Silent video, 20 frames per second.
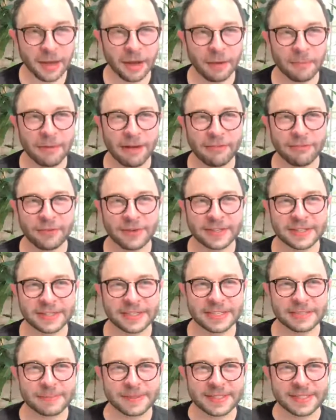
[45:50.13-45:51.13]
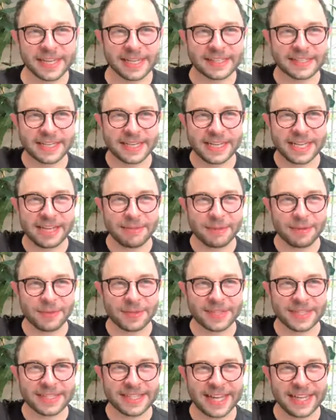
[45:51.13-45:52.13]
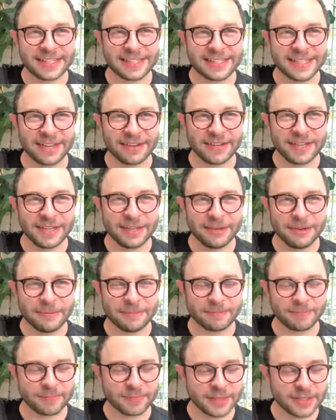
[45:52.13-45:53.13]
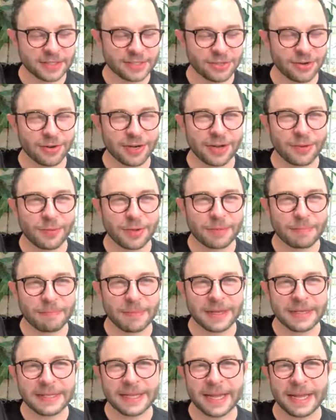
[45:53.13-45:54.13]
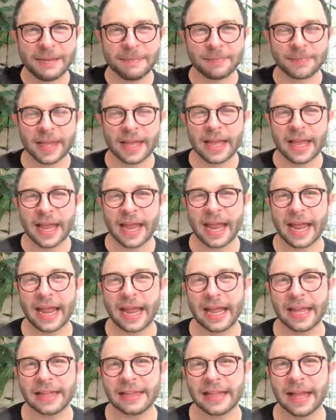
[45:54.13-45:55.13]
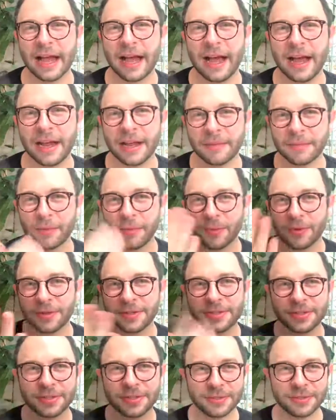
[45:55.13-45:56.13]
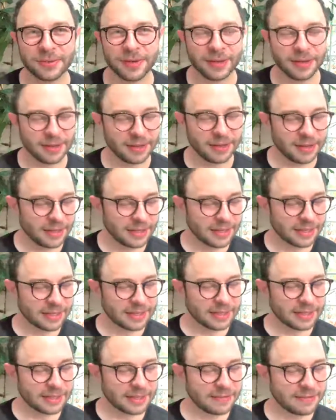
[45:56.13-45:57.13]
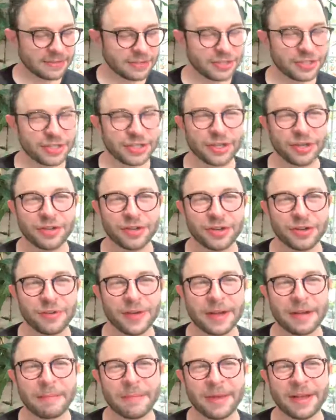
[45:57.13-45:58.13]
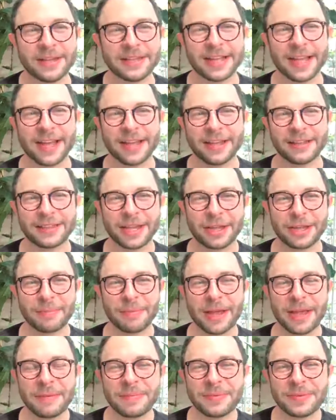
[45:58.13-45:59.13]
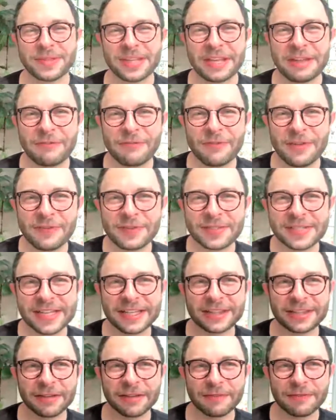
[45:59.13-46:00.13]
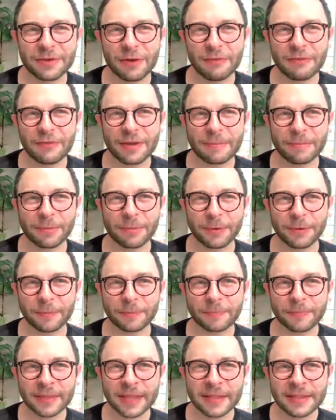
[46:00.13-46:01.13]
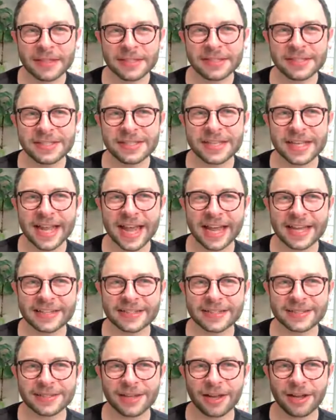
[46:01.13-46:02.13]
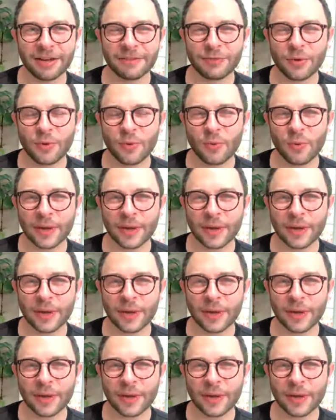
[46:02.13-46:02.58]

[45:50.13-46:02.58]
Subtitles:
My friend Elizabeth Saint's going to hit me with the dates down here, starting with Monday, and I am going to give it to you good. Are you ready? Monday. Thank you, babe. The 15th of November. This is the Ace of